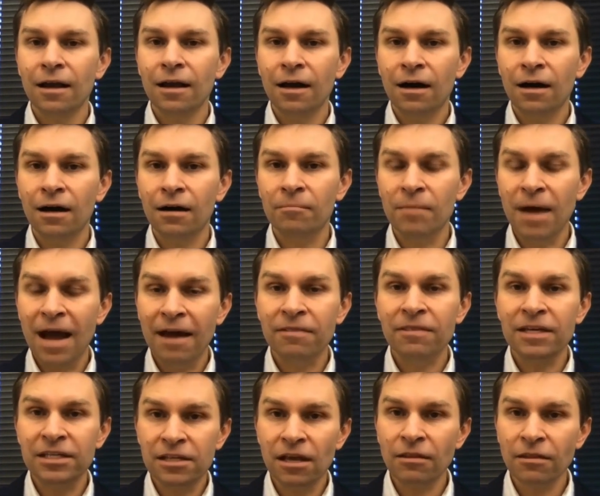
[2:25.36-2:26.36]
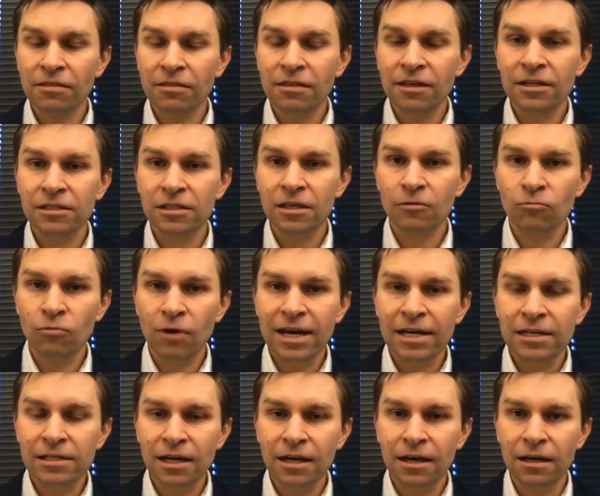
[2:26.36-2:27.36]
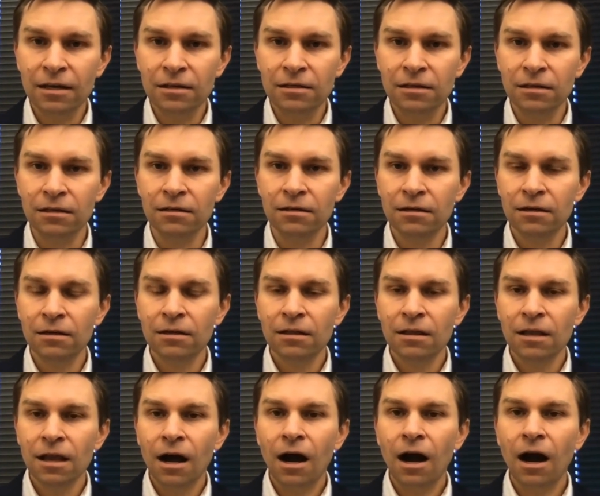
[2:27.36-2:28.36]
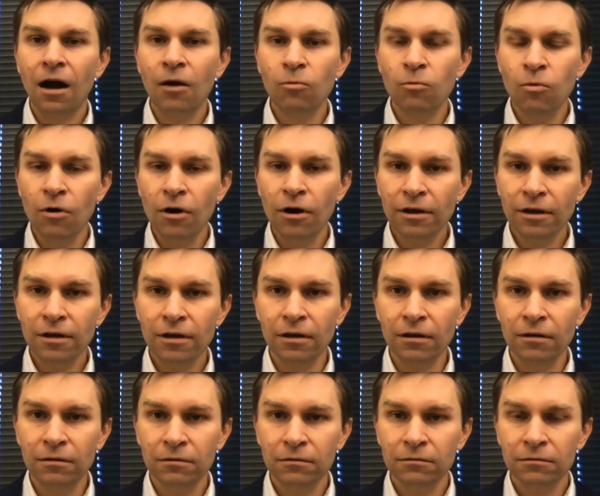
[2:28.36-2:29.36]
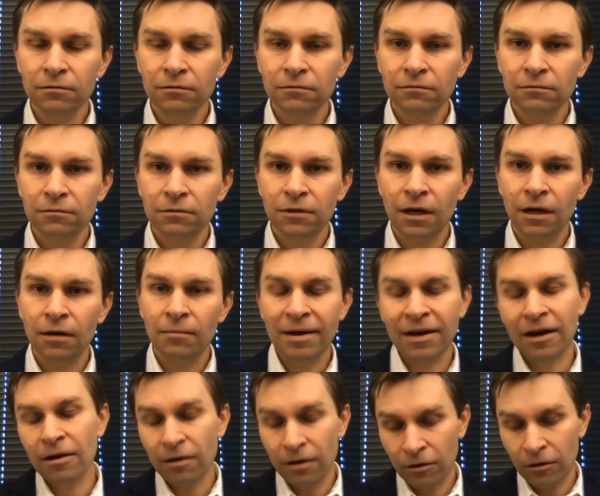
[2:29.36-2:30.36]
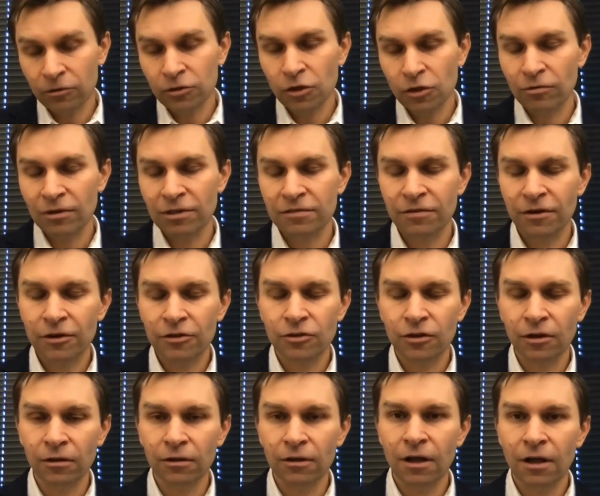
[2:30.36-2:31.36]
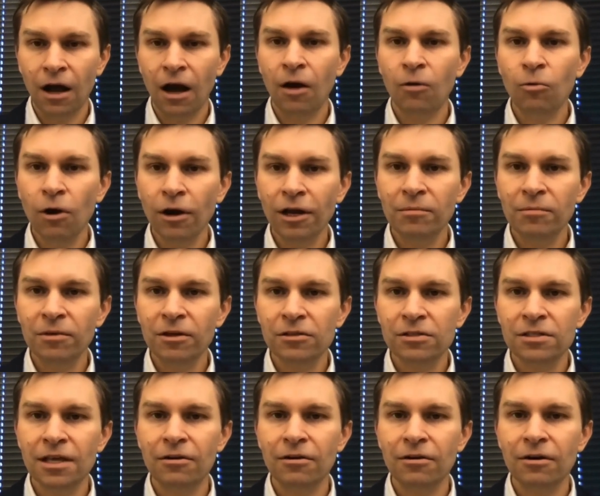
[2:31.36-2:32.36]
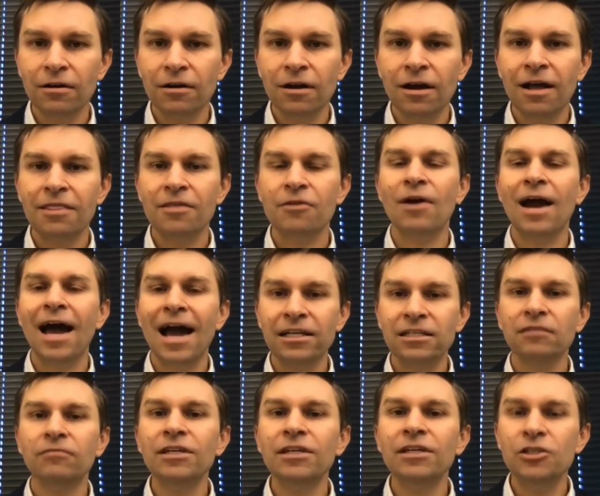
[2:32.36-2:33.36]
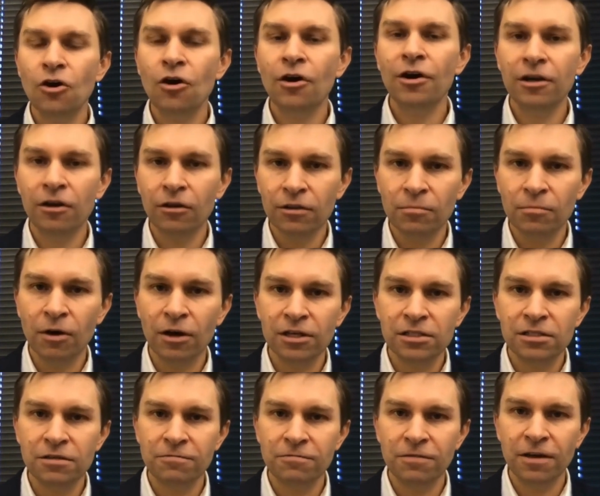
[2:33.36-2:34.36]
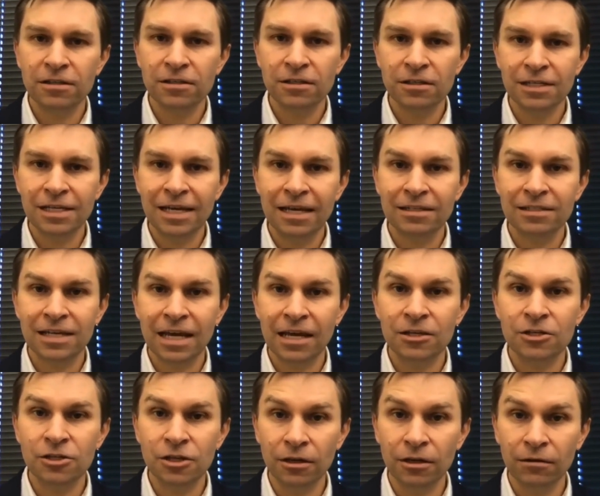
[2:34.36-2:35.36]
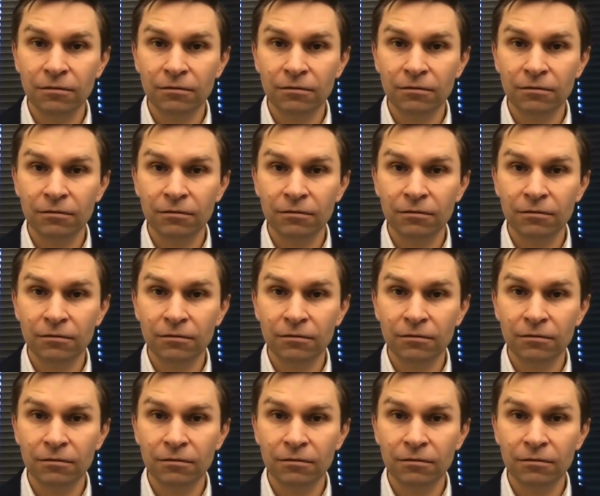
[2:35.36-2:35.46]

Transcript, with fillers: um, and these other things that raise NAD are working, um, and I, also resveratrol, are working because they're they're actively turning on the body's defenses against aging.